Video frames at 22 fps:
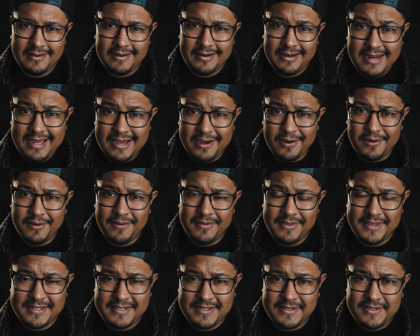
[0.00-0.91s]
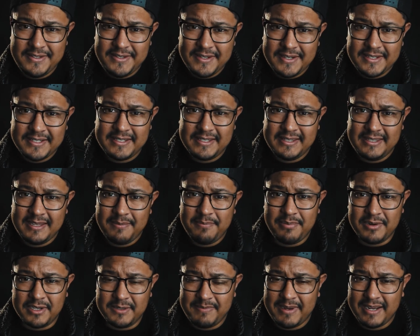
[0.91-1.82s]
Now, this is just the
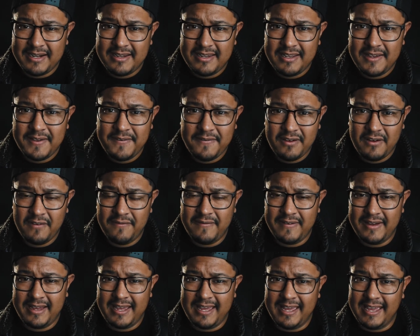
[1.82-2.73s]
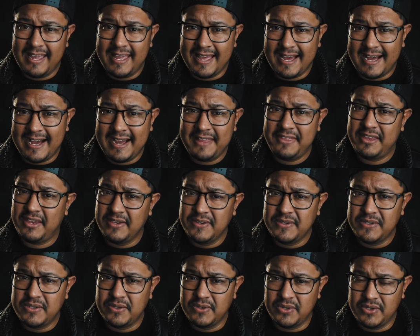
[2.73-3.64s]
perspective of a guy that
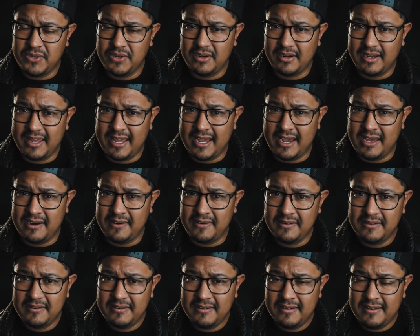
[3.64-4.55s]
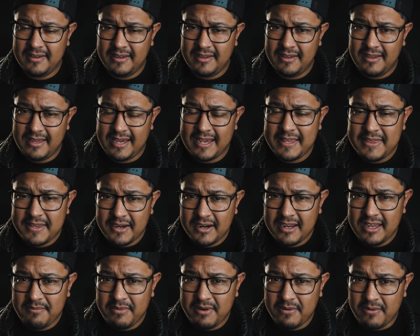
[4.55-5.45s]
used to shoot on Canon. And don't
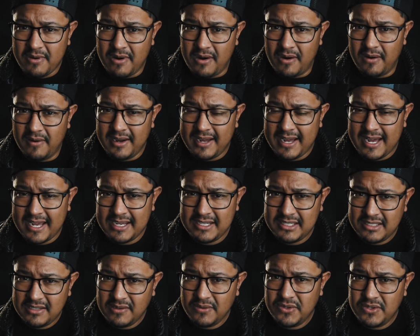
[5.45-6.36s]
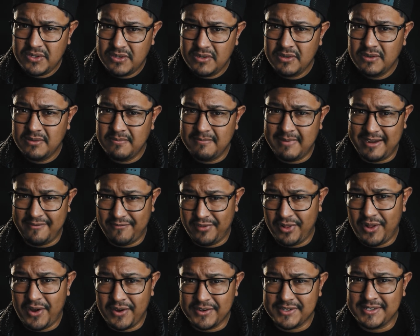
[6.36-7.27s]
get me wrong, I still shoot my
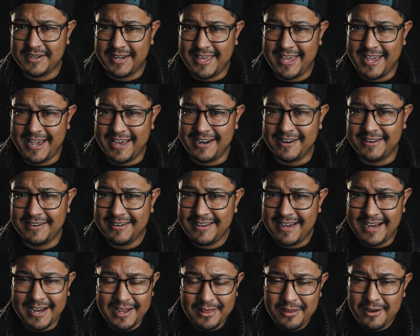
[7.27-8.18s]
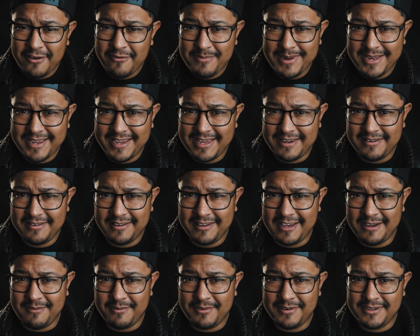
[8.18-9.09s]
vlogs on Canon. I love my Canon
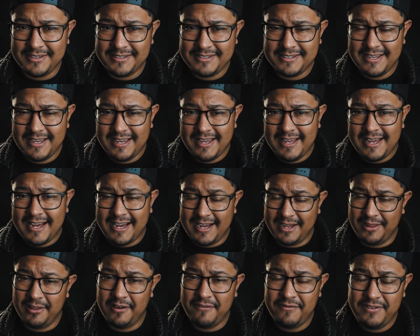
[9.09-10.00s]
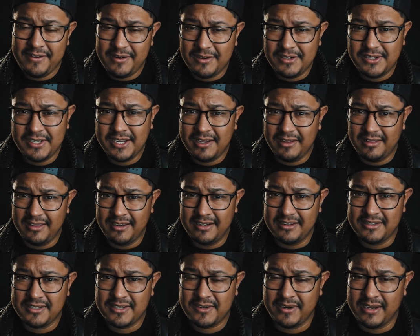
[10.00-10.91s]
cameras, I love the
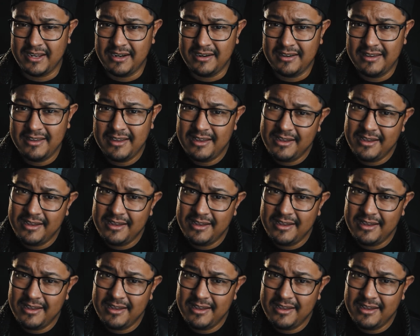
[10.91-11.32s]
articulated screen.